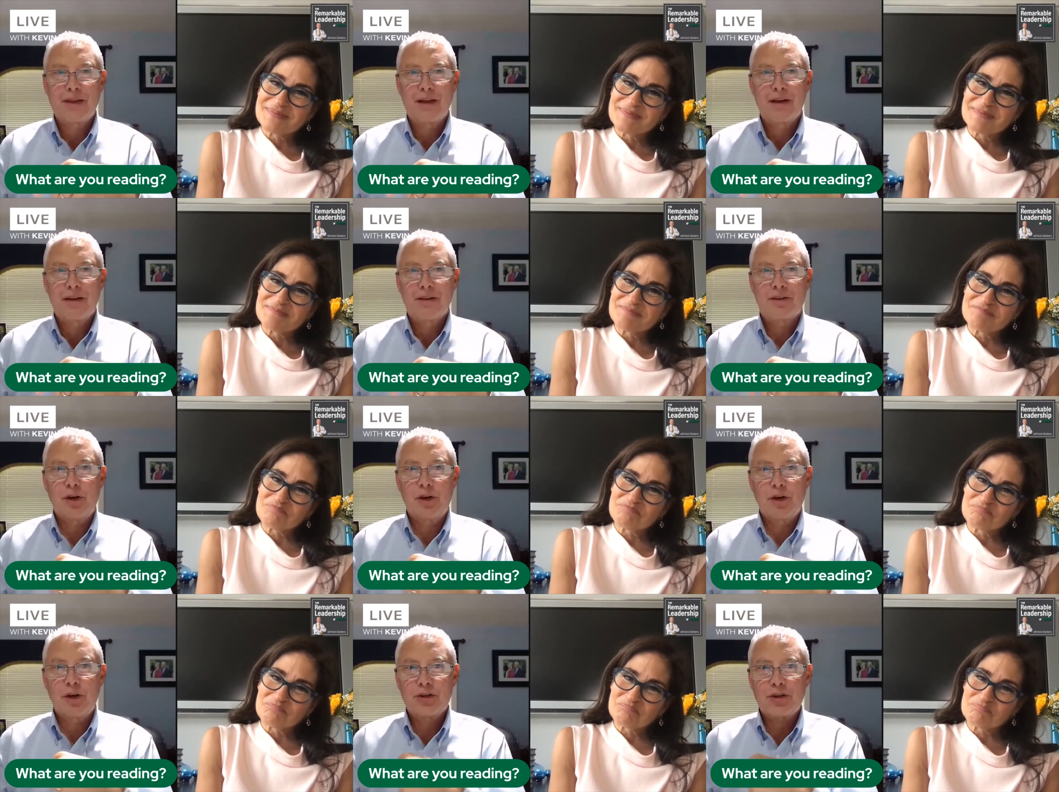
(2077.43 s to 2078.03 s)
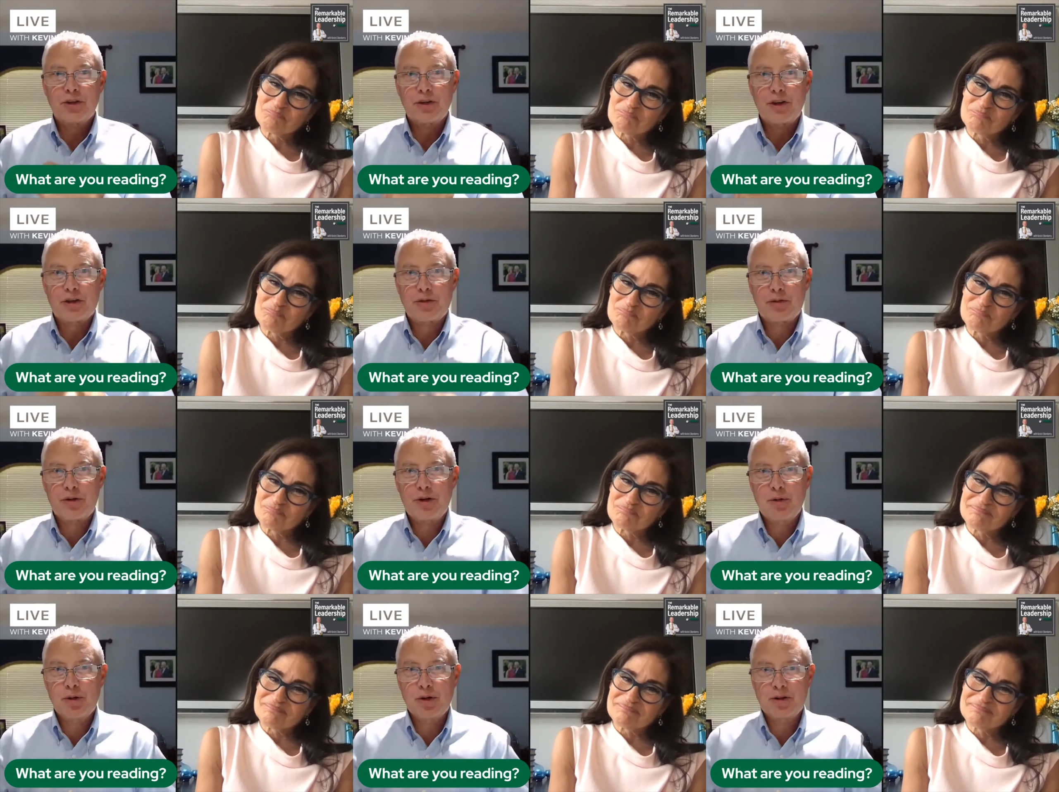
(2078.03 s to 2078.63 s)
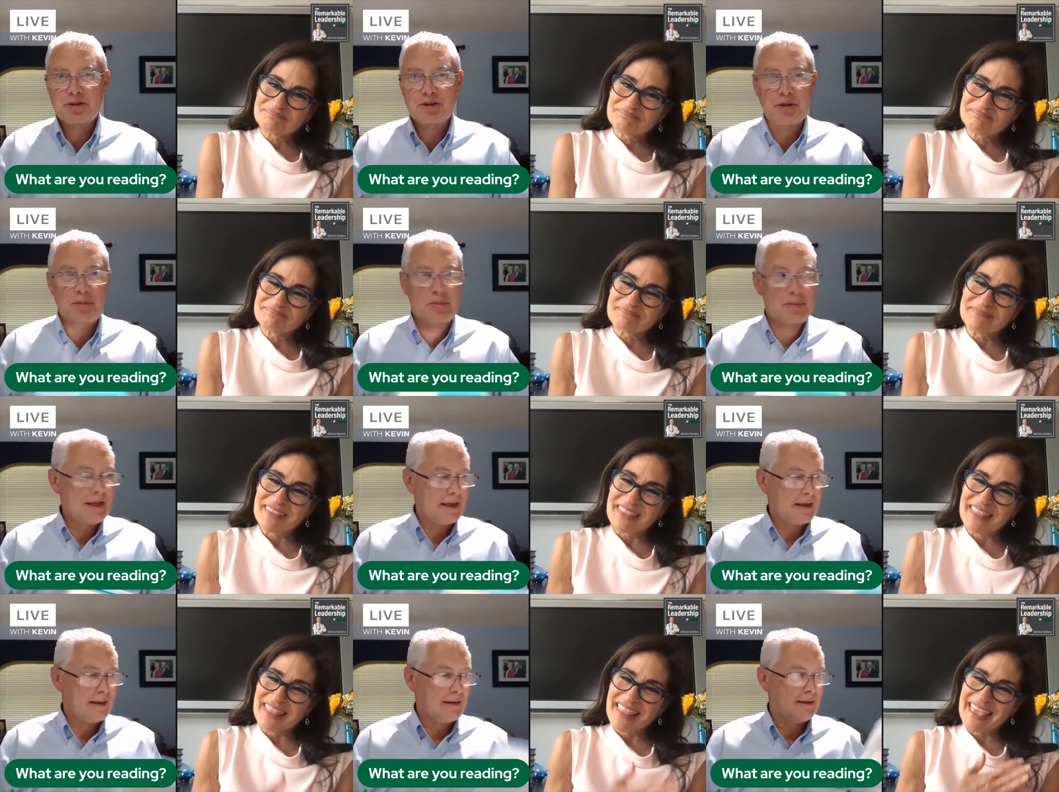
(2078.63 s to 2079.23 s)
Speaker 1: So those are the three words to
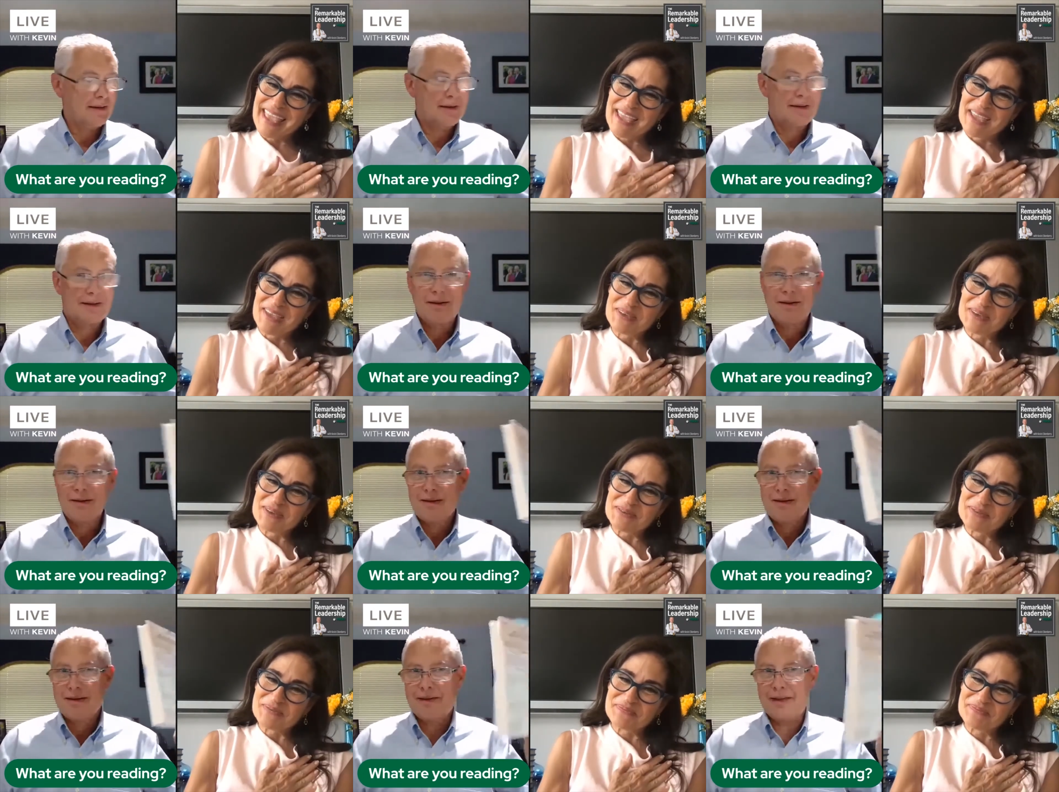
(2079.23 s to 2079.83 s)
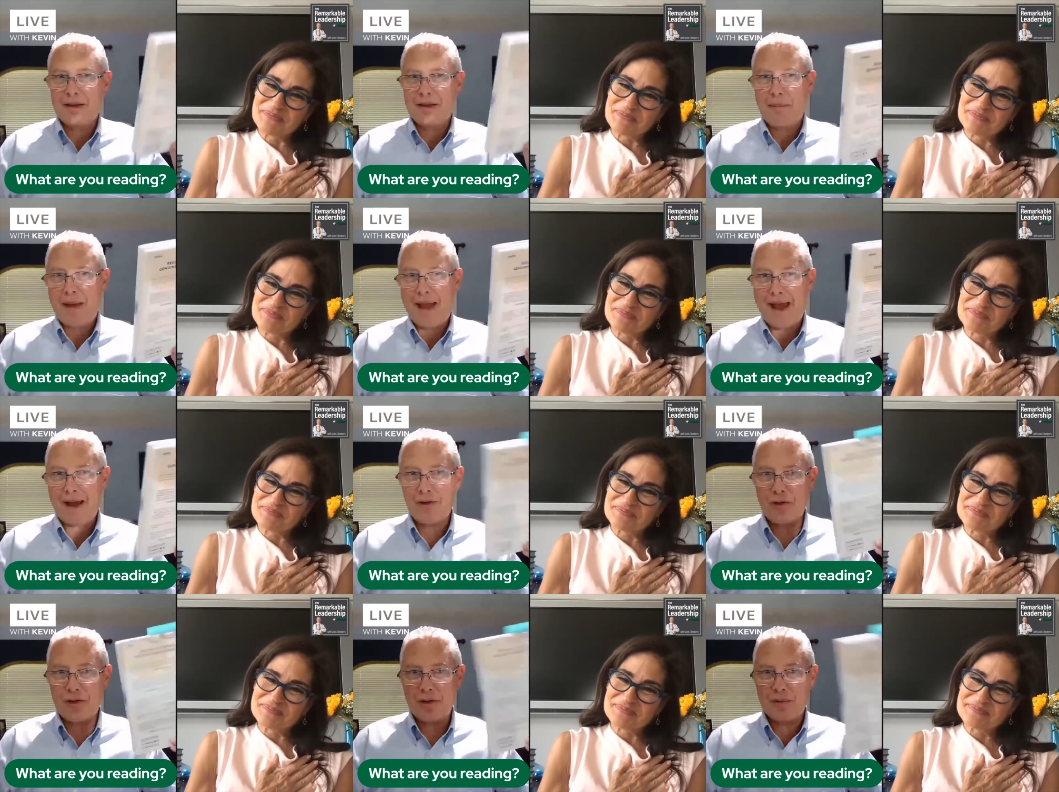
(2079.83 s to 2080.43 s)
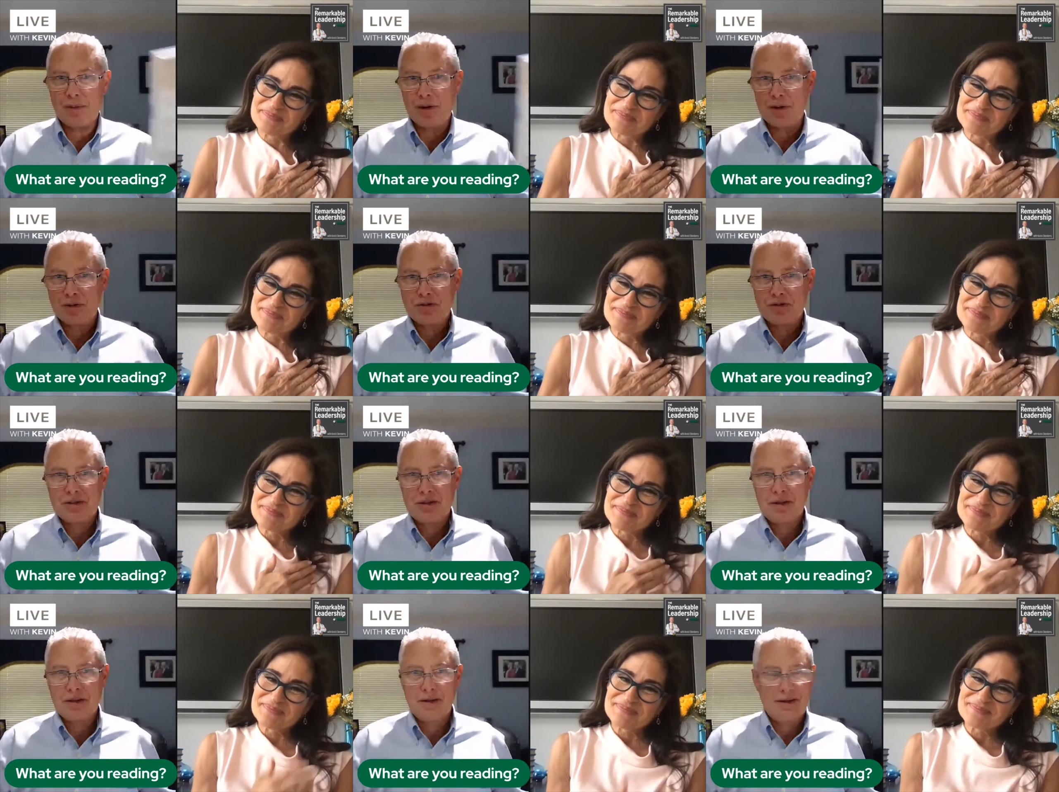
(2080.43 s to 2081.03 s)
me that matter the
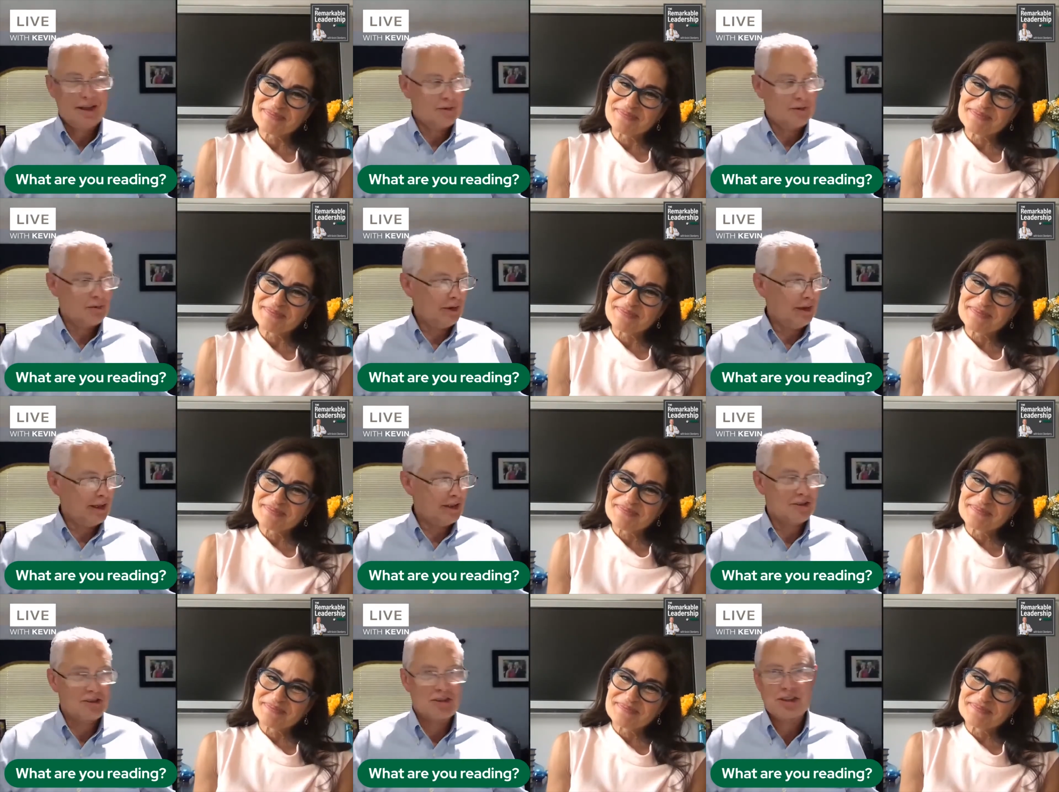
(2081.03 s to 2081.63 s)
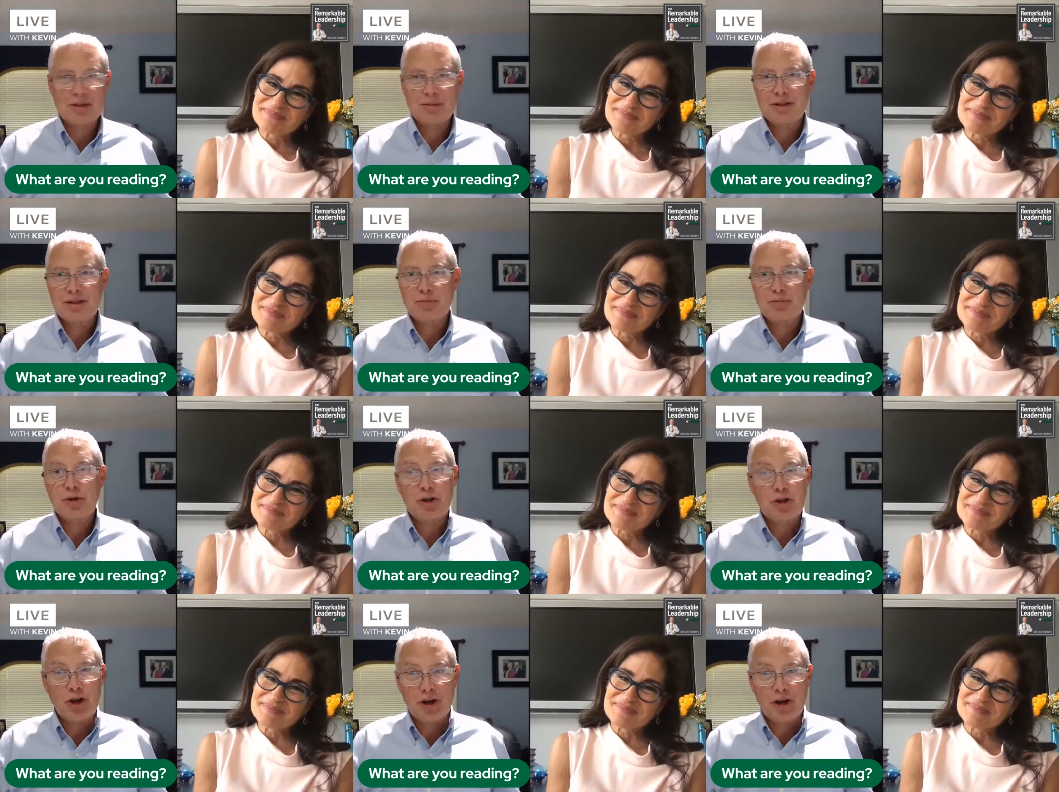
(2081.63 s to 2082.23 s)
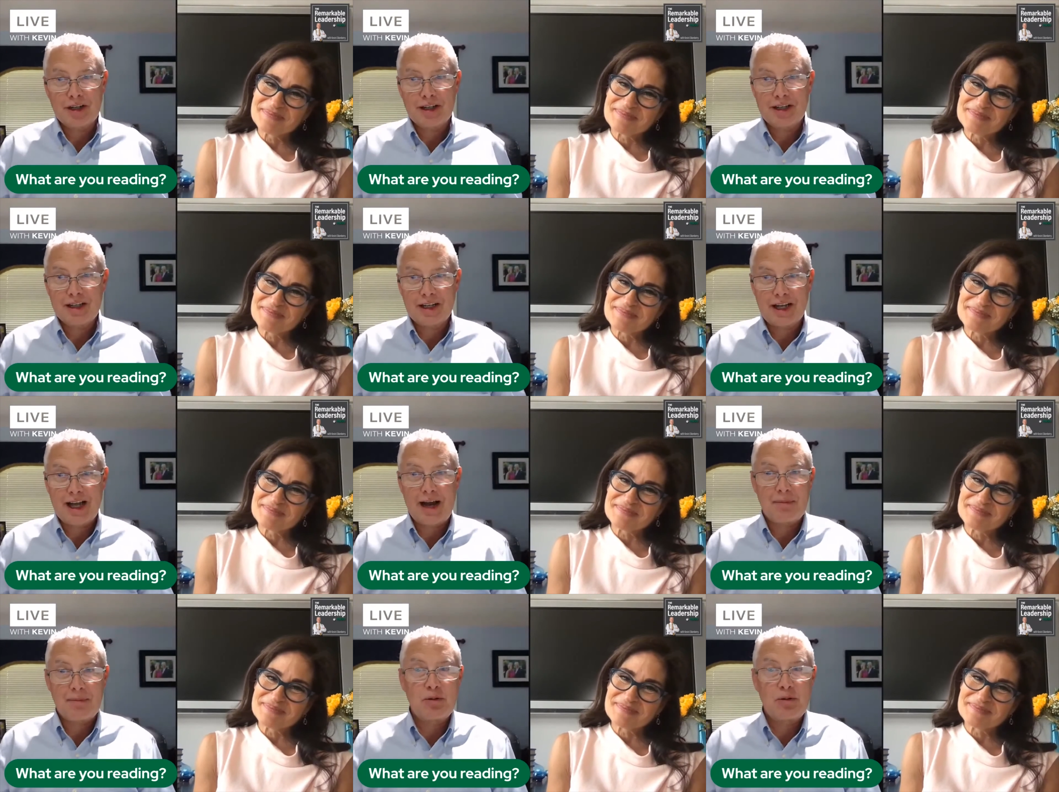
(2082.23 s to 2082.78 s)
most in relationship to this book. You ought to get a copy.